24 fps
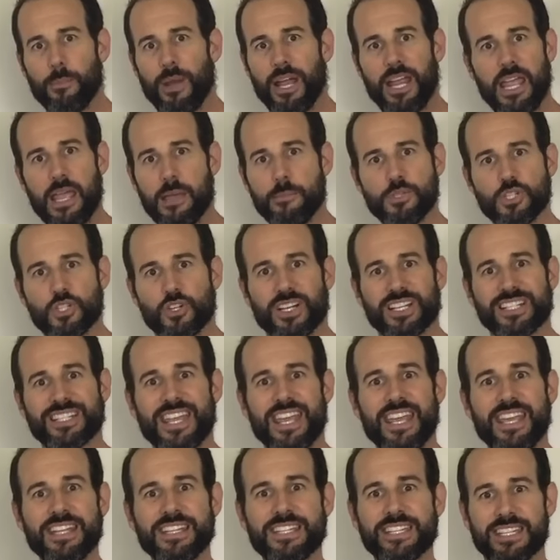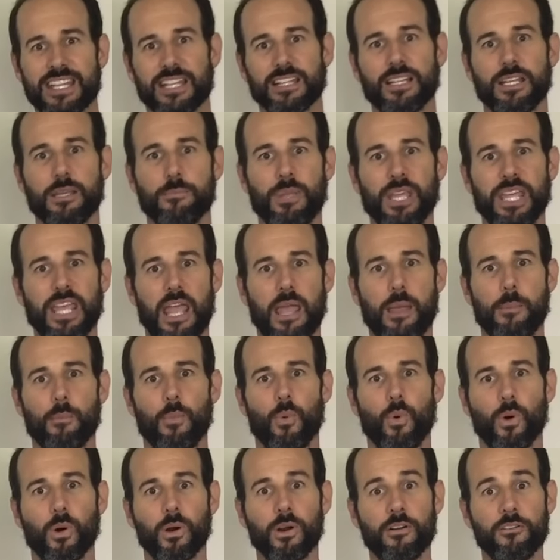My hamstrings instantly became
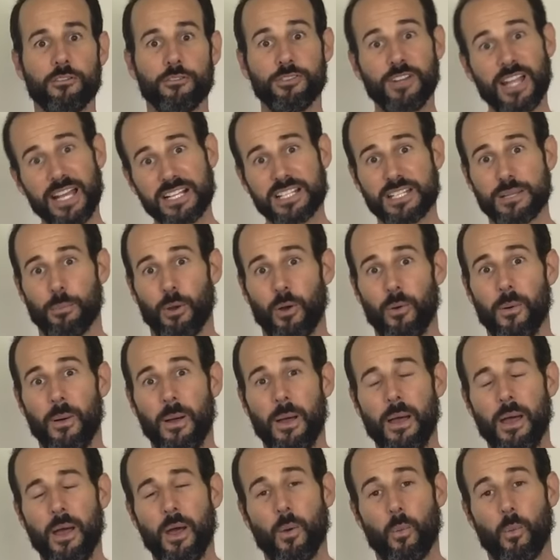more flexible.